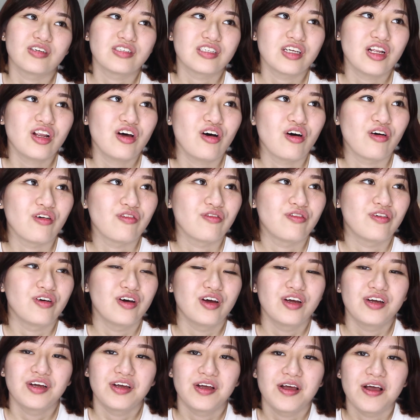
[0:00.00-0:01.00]
There was a lot
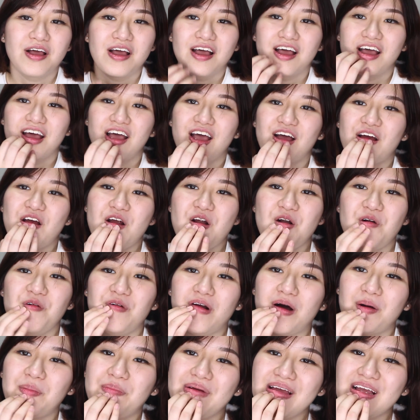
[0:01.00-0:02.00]
of
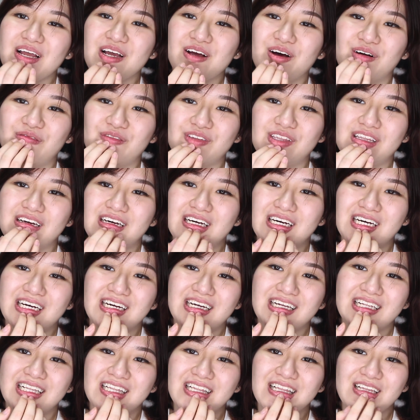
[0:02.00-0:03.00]
rubbing of the
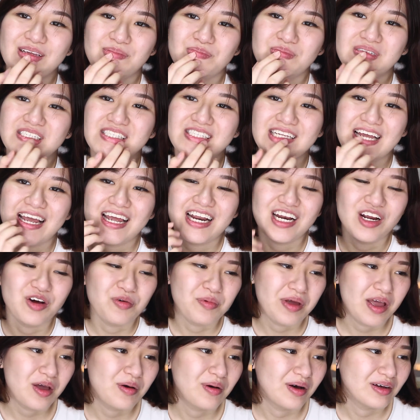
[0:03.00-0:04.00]
lip stain
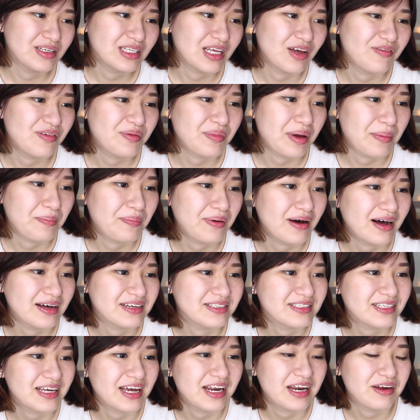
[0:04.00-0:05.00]
away while I was having my
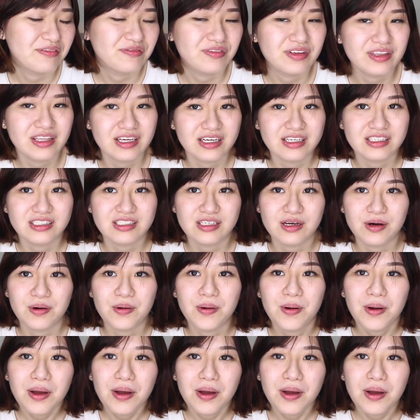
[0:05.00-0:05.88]
pasta and everything. So